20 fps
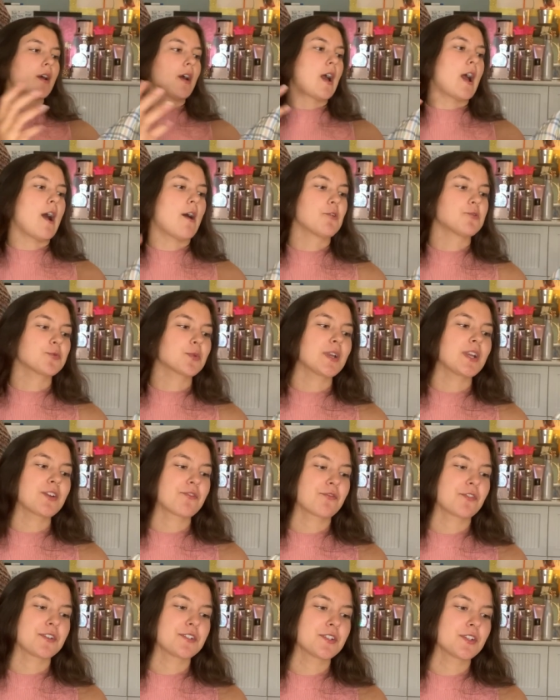I was waiting
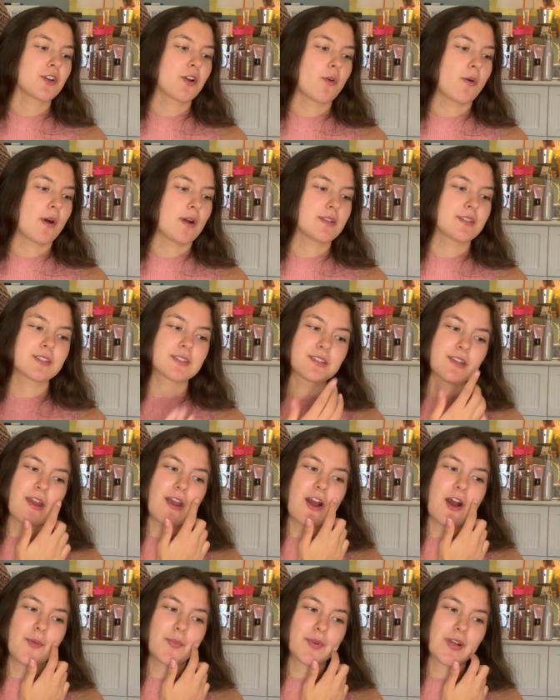for it to go on
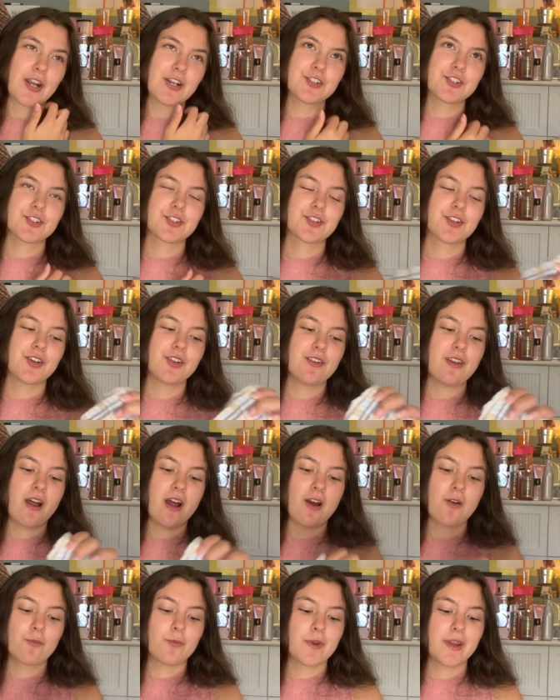sale, but I just could
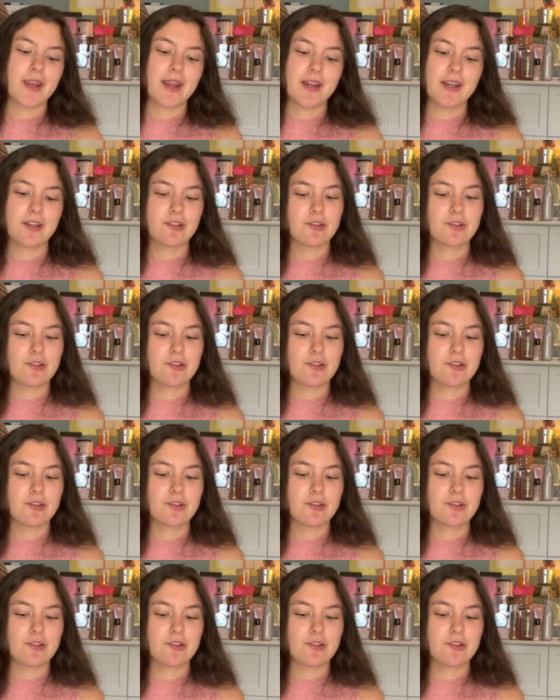not wait any